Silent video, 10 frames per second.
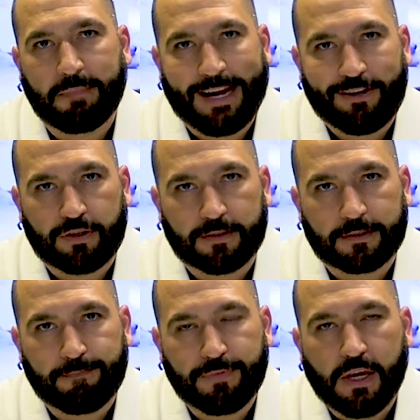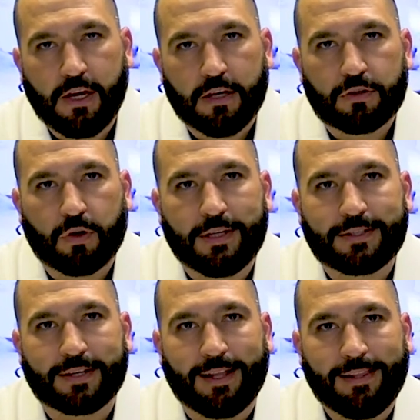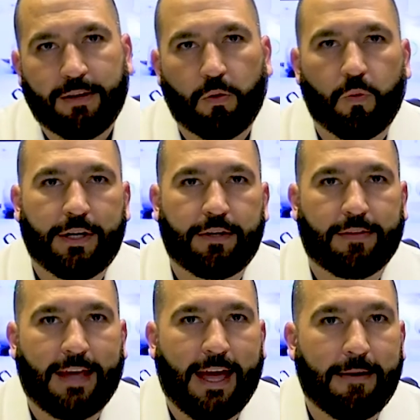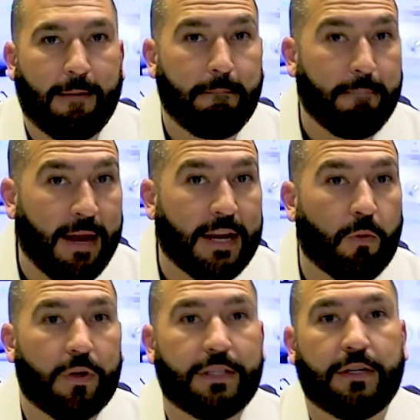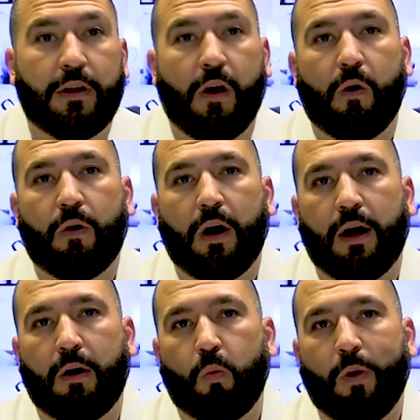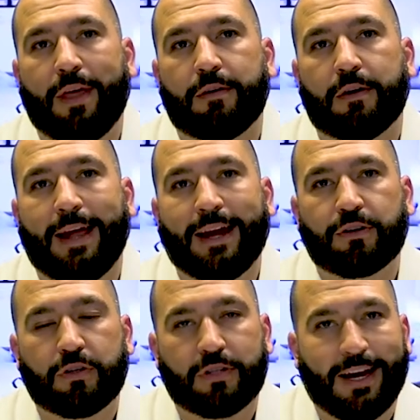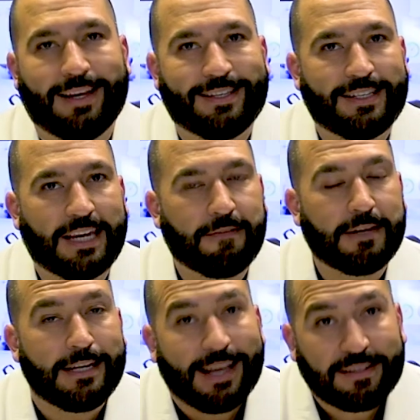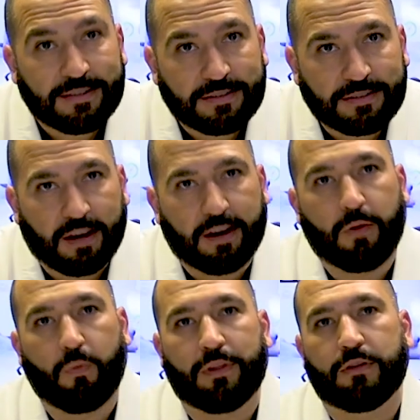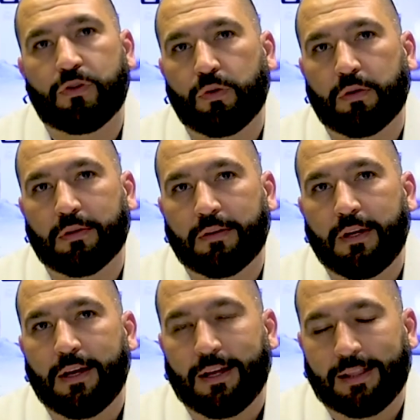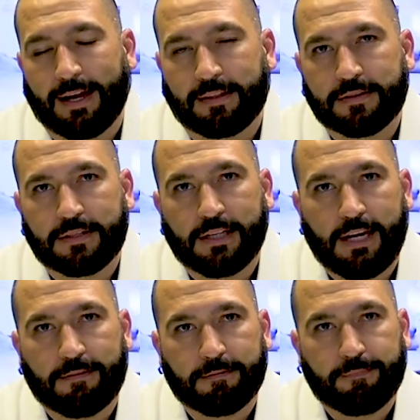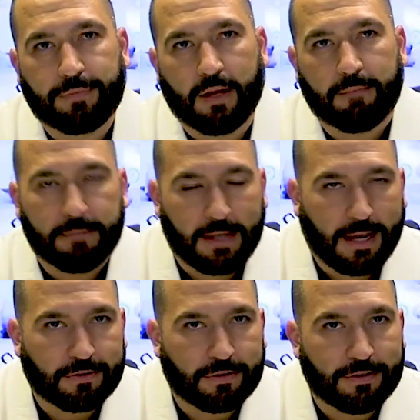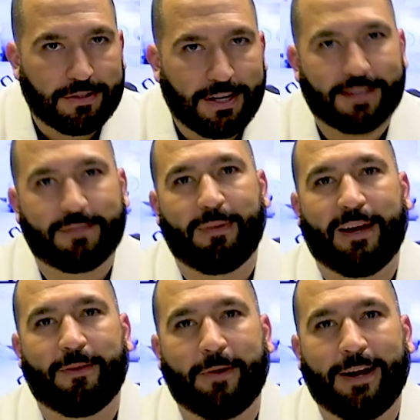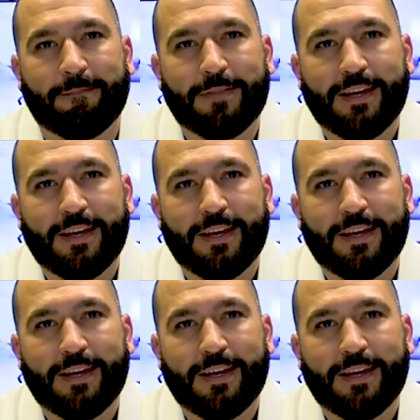patients. So it's a little wonder that many want to know whether exercise is even necessary with a tool like the sleeve. The answer is yes, by the way.